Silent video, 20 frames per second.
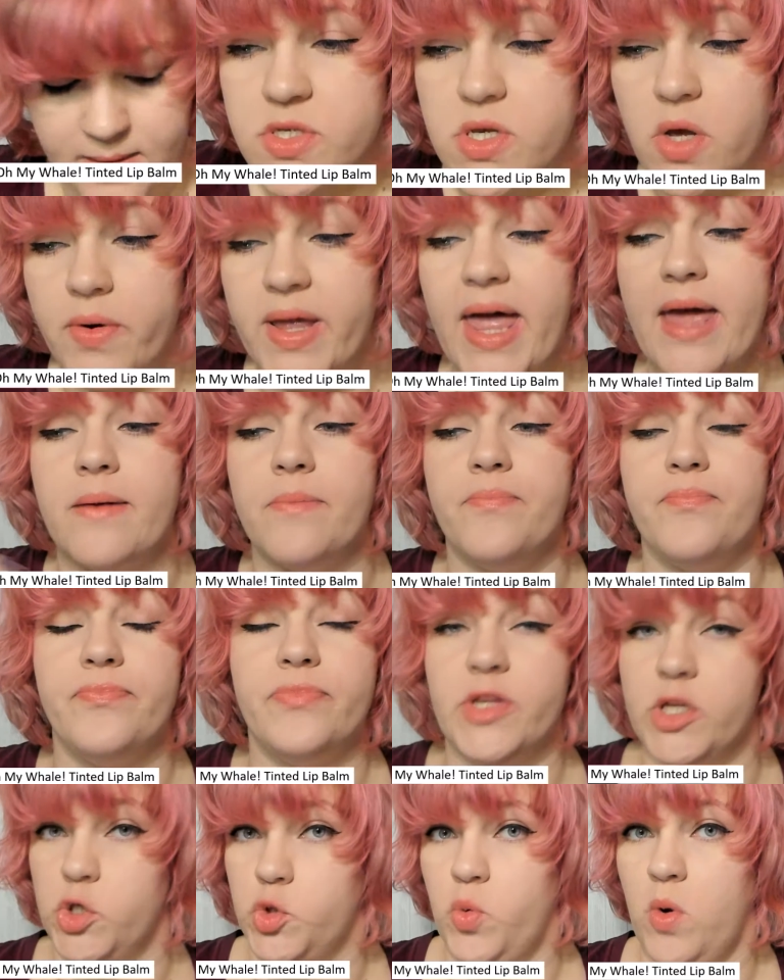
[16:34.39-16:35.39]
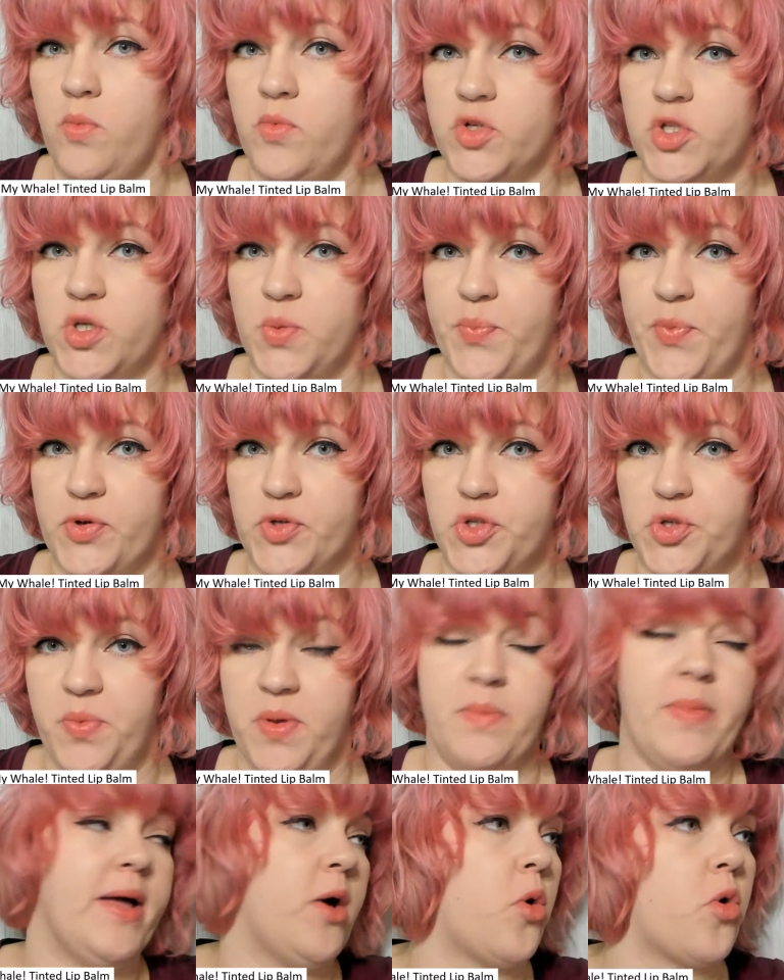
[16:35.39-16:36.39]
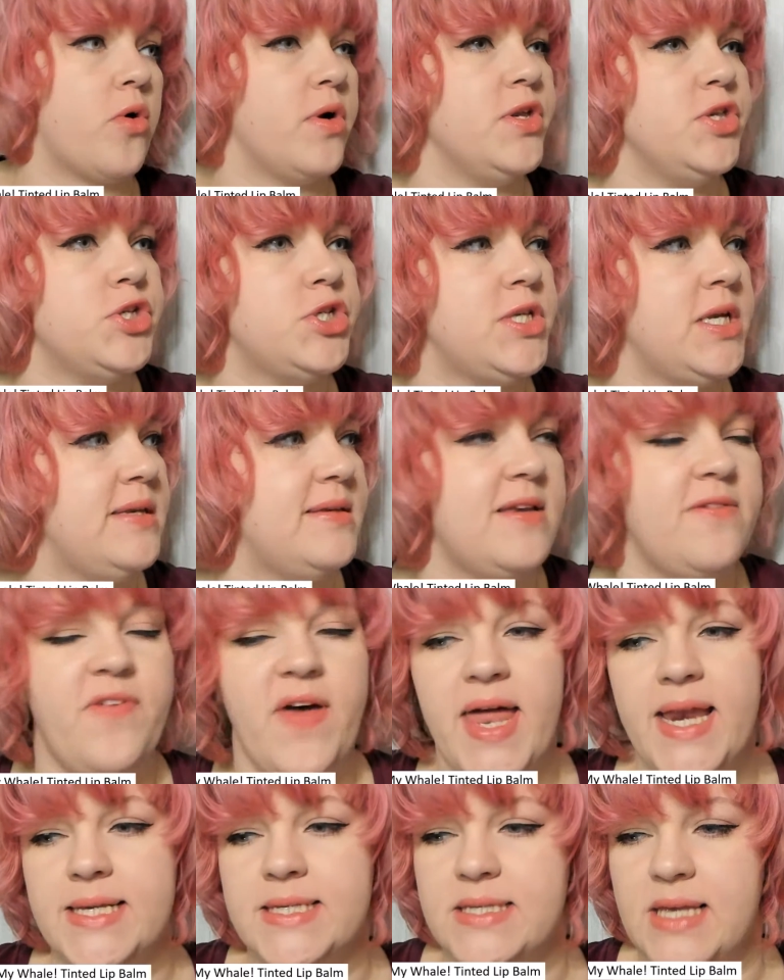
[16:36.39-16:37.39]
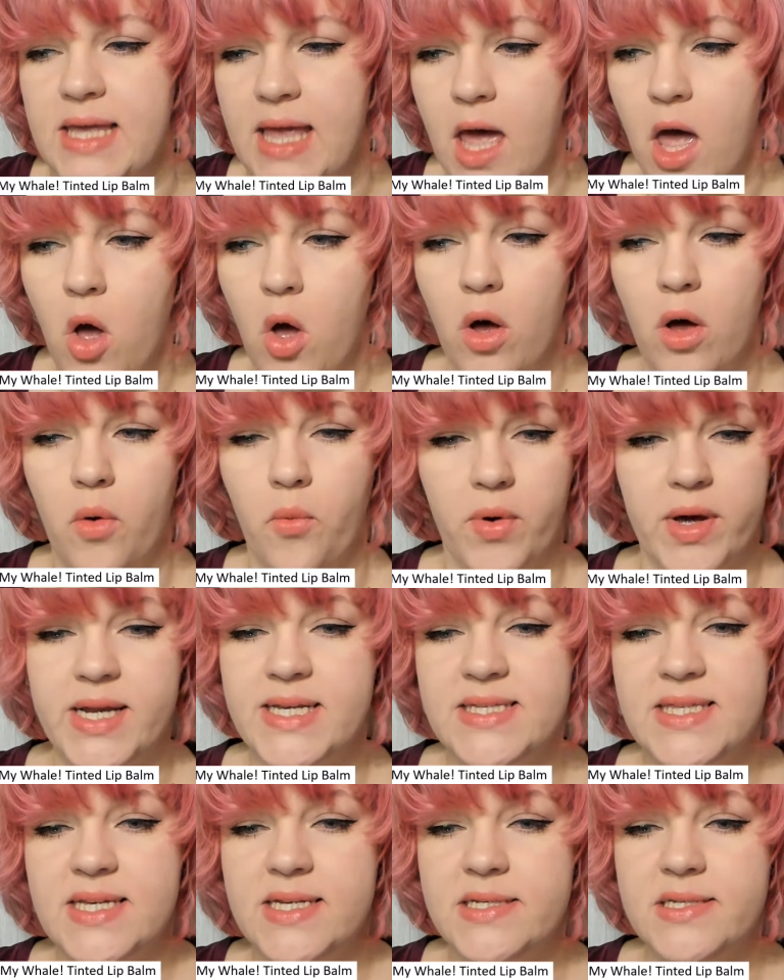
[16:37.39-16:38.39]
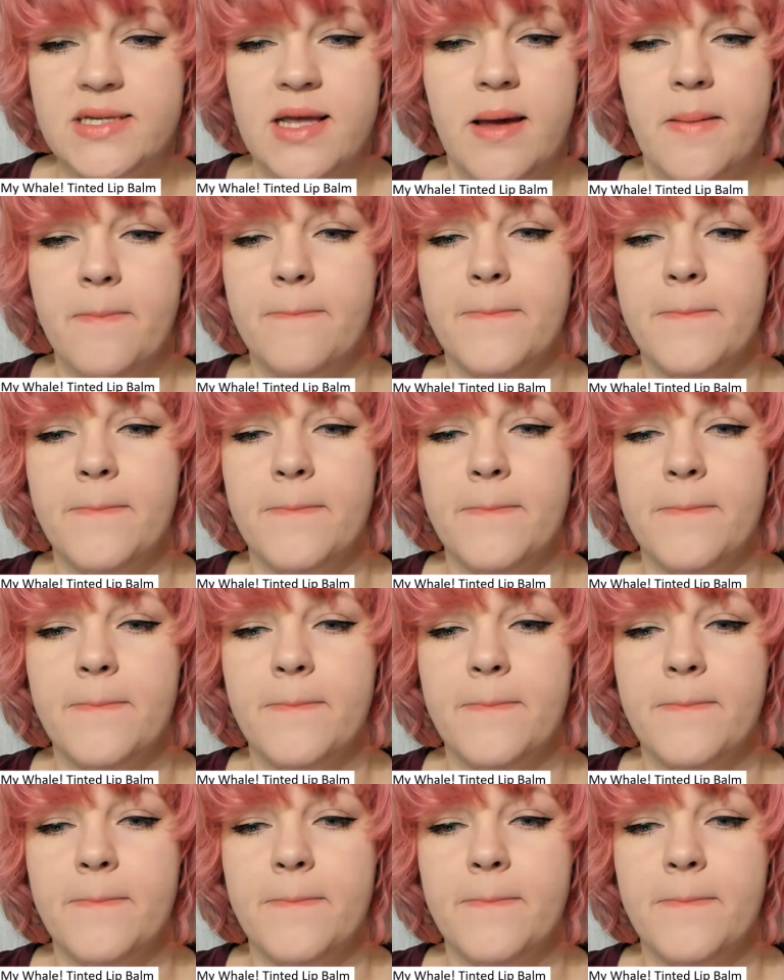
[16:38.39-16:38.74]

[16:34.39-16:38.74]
So again, this one was supposed to be my orange tinted fantasy. What is this?